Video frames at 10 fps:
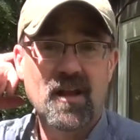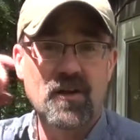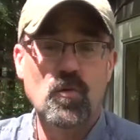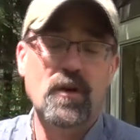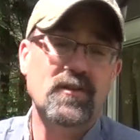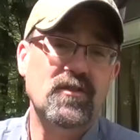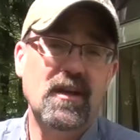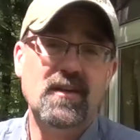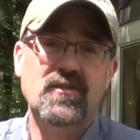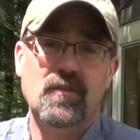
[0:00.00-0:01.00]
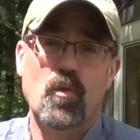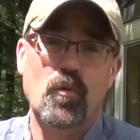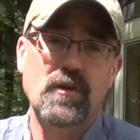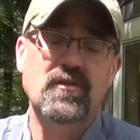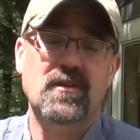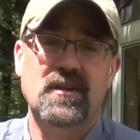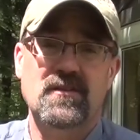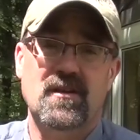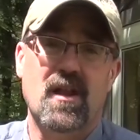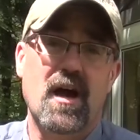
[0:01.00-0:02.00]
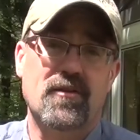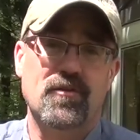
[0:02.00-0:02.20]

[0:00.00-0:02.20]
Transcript: Glock 26, and more recently the Glock